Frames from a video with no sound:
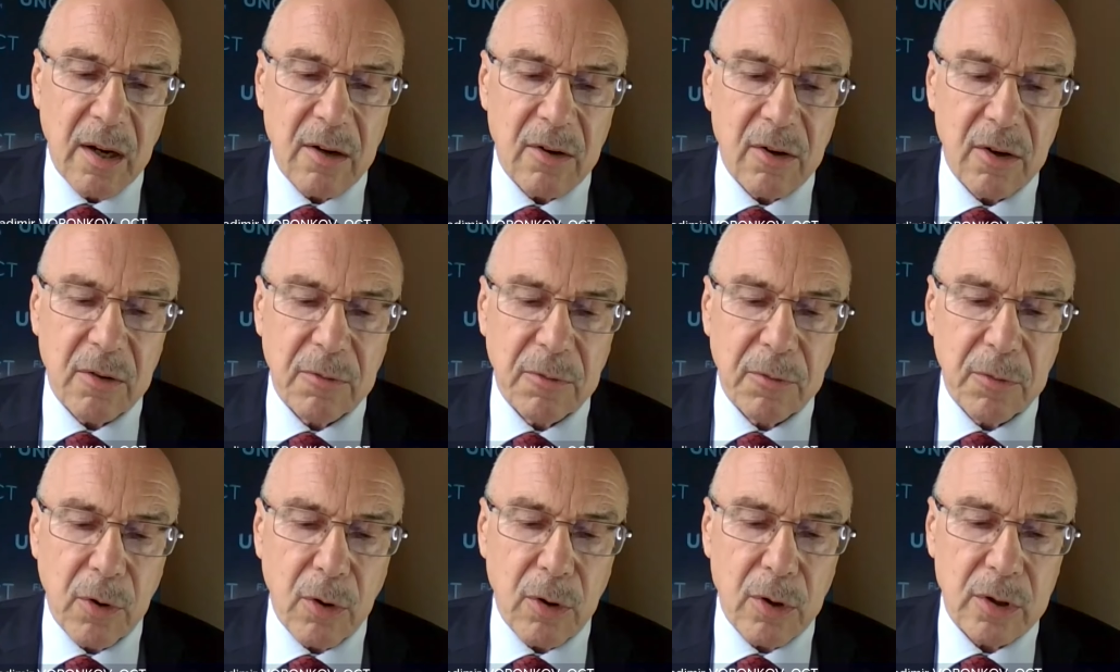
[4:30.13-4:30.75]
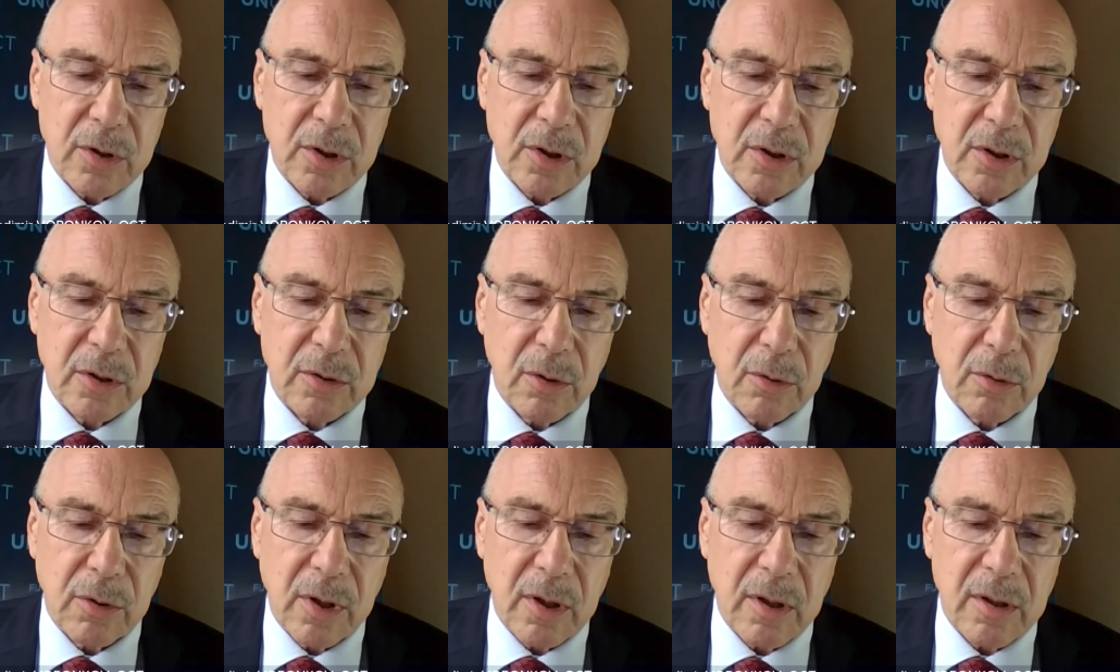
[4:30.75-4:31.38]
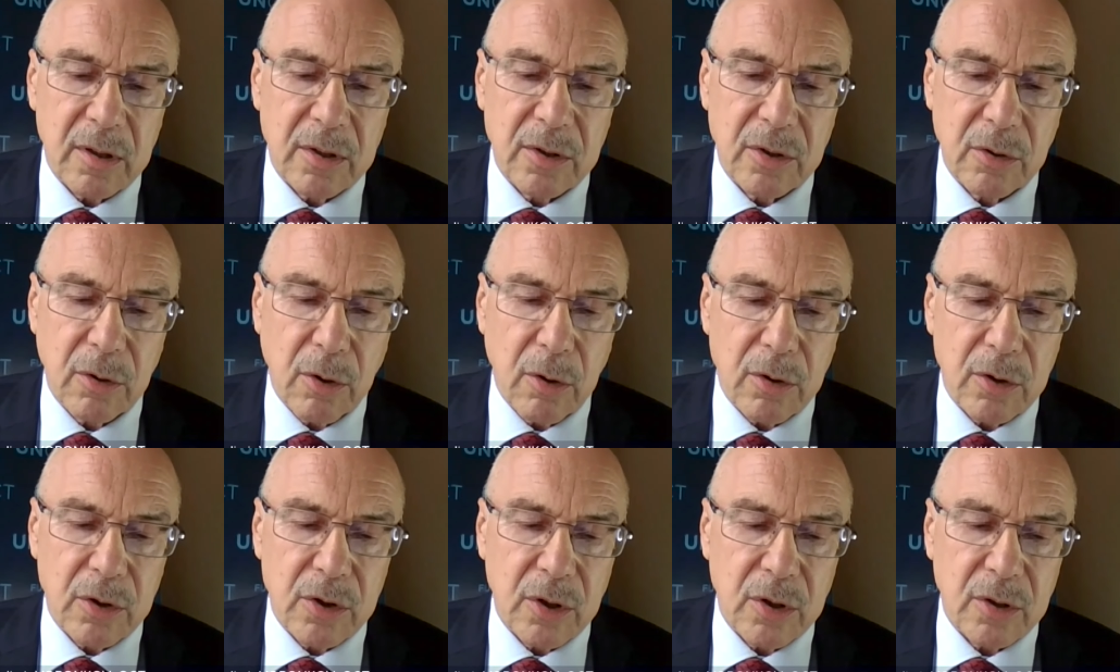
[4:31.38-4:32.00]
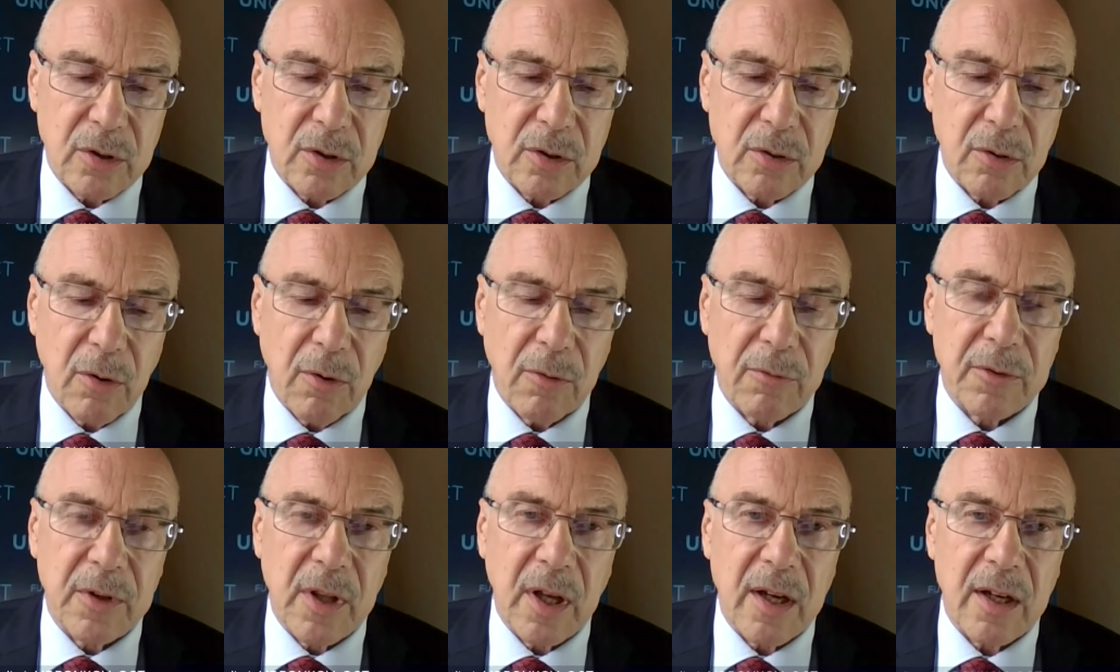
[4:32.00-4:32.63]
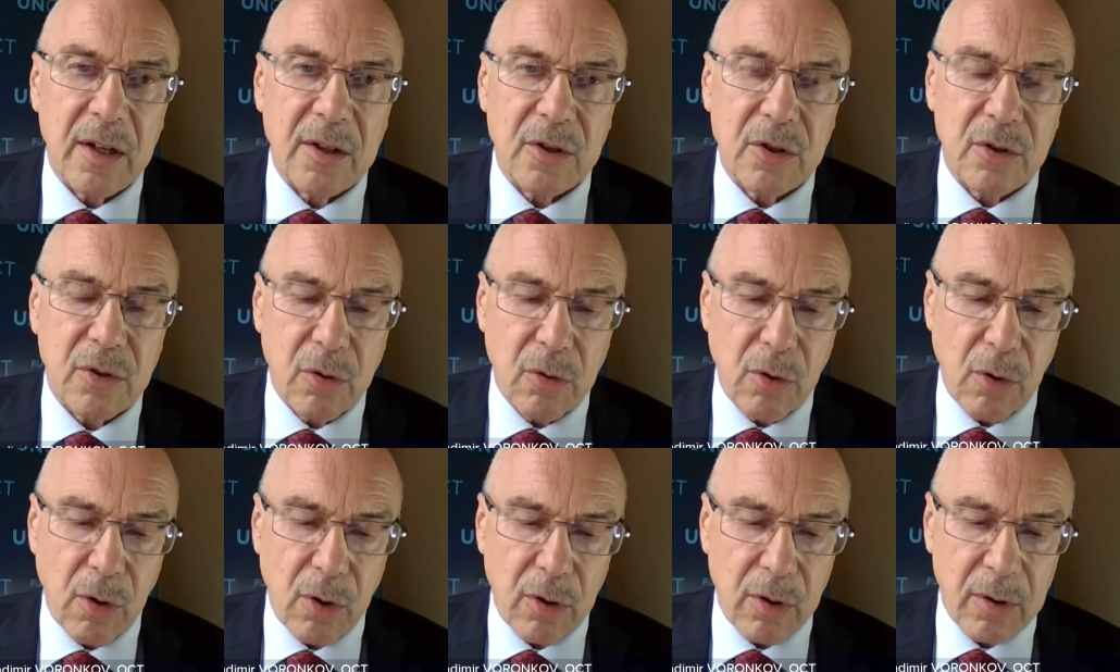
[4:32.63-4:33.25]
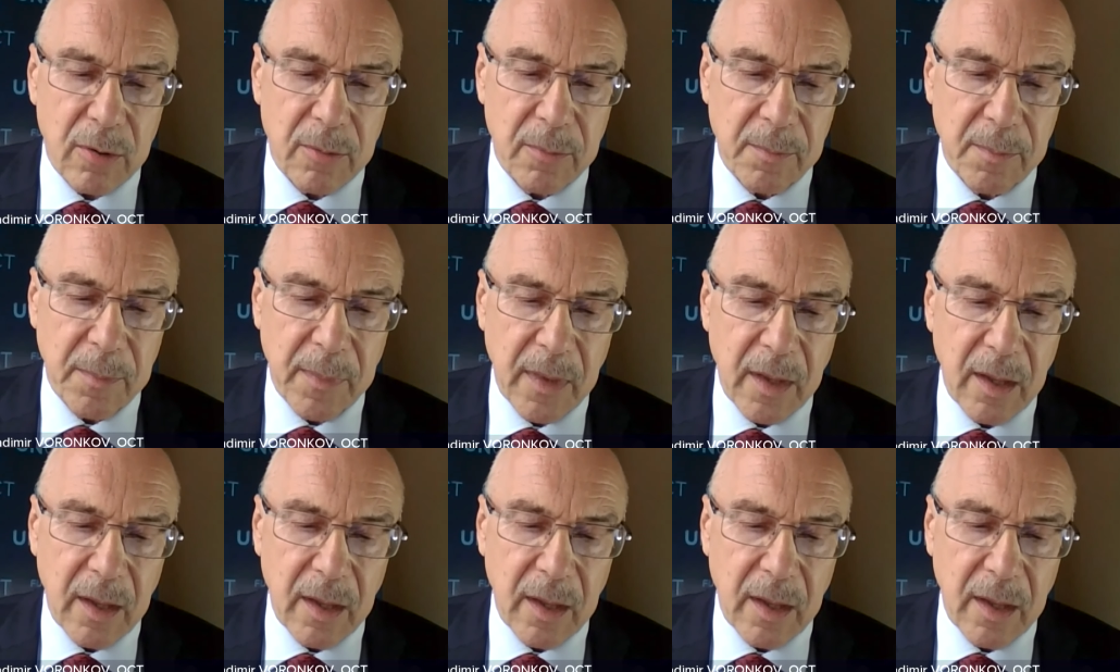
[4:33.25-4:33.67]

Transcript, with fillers: refers to the resurgence of Daesh core.